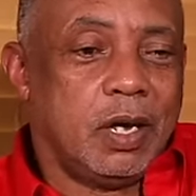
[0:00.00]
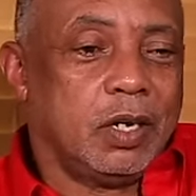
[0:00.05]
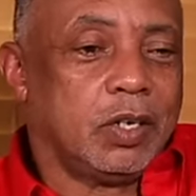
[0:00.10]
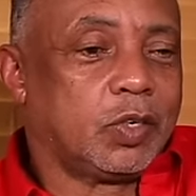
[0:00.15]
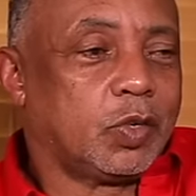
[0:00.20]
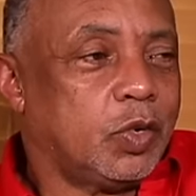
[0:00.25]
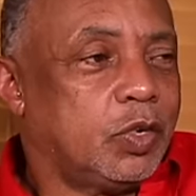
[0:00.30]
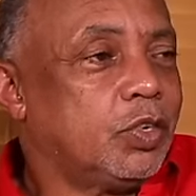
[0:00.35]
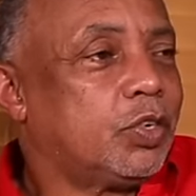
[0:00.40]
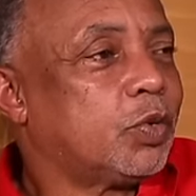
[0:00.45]

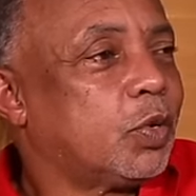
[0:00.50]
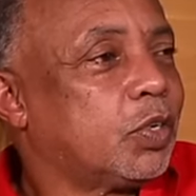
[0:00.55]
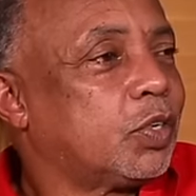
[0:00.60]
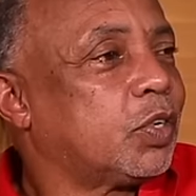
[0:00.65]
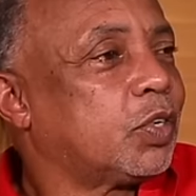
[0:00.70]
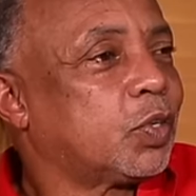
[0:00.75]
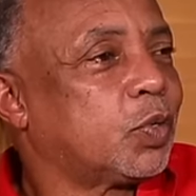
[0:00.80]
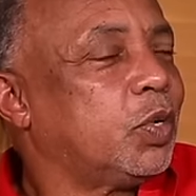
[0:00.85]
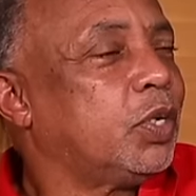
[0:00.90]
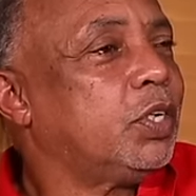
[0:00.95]
Squingey was
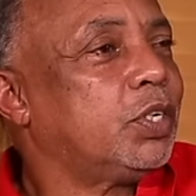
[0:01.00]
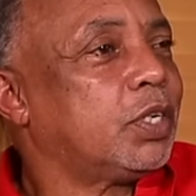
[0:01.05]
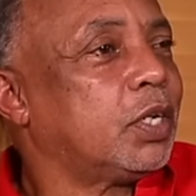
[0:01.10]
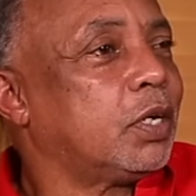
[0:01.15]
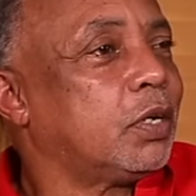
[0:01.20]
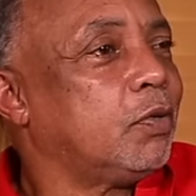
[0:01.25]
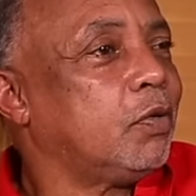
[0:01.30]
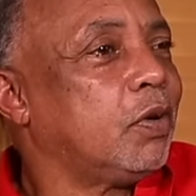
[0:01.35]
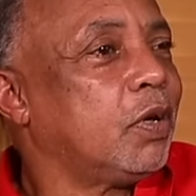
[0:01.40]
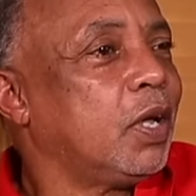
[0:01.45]
a
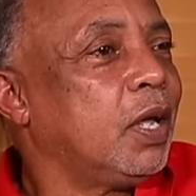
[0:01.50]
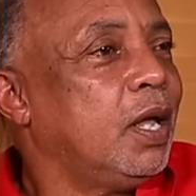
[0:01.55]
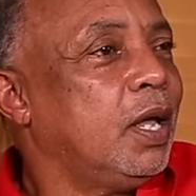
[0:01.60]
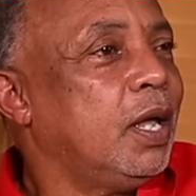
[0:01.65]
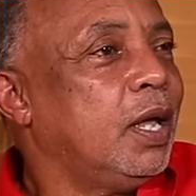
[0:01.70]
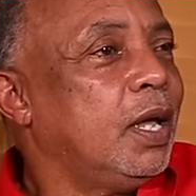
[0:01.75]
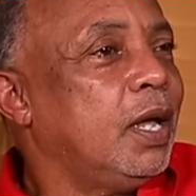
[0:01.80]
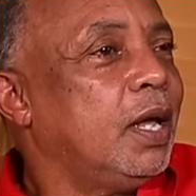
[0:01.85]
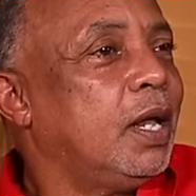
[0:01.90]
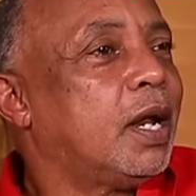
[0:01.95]
Squingey.
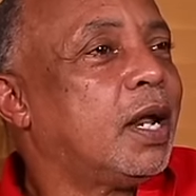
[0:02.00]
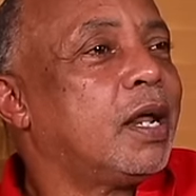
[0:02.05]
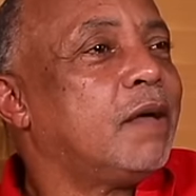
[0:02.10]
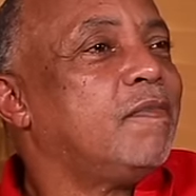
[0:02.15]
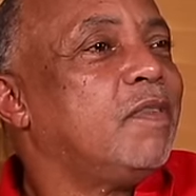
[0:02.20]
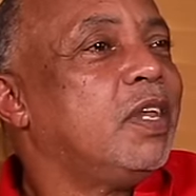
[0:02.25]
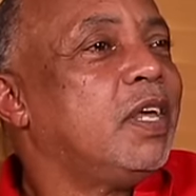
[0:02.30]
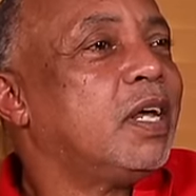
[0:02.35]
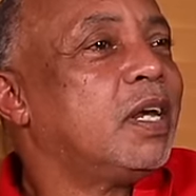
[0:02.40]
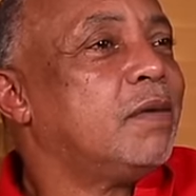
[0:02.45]
In
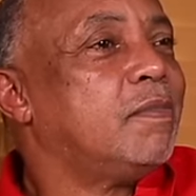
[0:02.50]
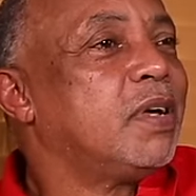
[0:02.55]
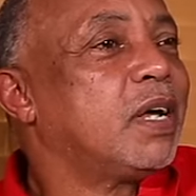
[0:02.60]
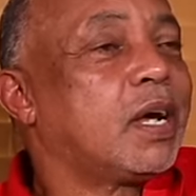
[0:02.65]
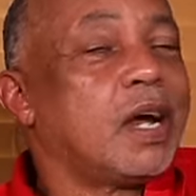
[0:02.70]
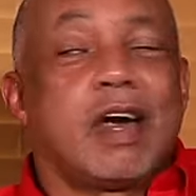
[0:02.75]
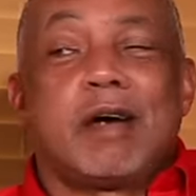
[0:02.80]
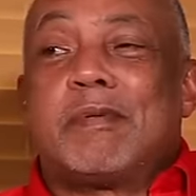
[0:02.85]
them day, them I can